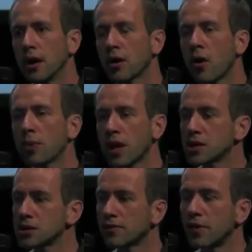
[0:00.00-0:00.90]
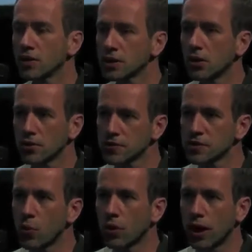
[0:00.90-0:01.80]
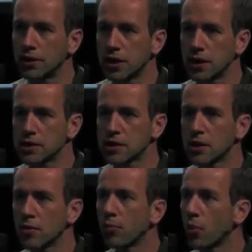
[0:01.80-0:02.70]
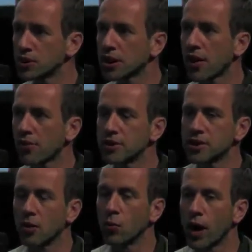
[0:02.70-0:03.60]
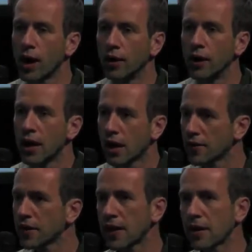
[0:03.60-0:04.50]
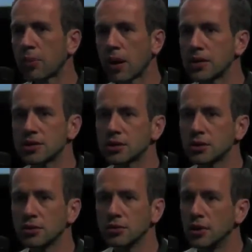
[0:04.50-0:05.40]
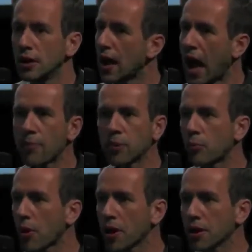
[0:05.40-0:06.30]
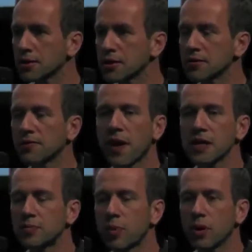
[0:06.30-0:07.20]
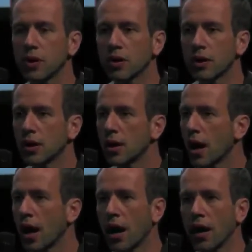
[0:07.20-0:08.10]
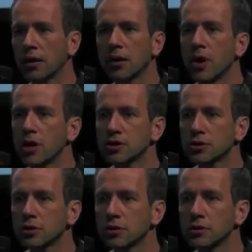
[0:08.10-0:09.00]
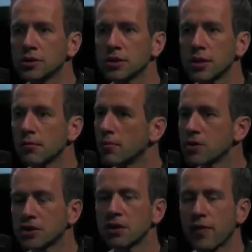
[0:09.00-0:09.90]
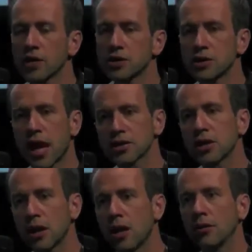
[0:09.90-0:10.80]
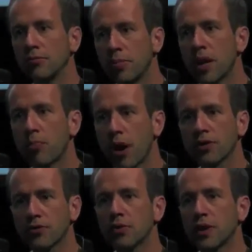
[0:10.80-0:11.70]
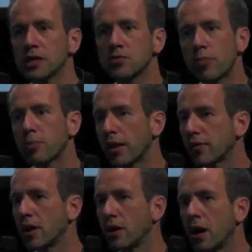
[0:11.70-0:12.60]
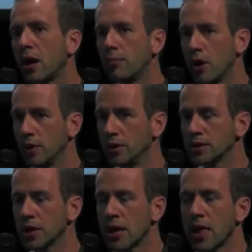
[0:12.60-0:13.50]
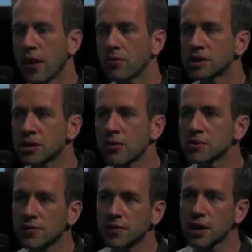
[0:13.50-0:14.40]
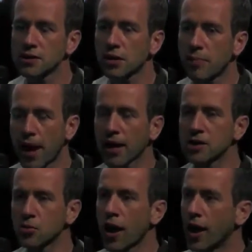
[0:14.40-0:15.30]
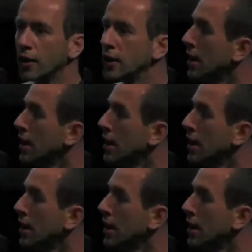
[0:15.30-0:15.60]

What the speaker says: combination of lots and lots of small ideas brought together and done well. And I think that applies to Apple products, Facebook, commercials. Most innovations actually aren't big breakthrough things where people have an aha moment. There are a series of things that are packaged well.